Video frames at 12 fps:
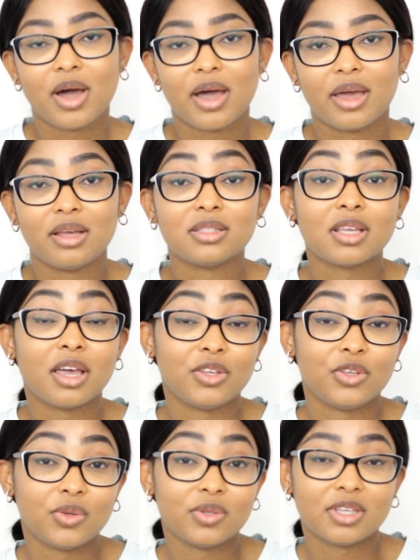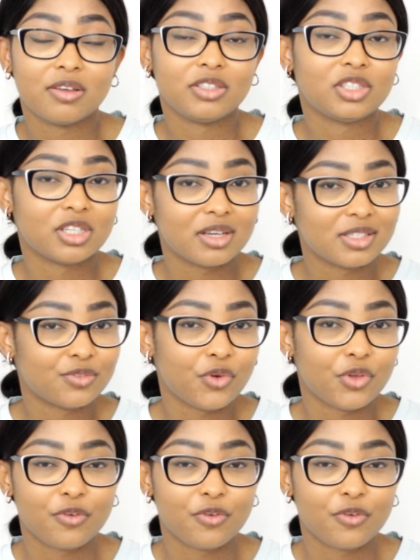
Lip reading: eyes and use it just for your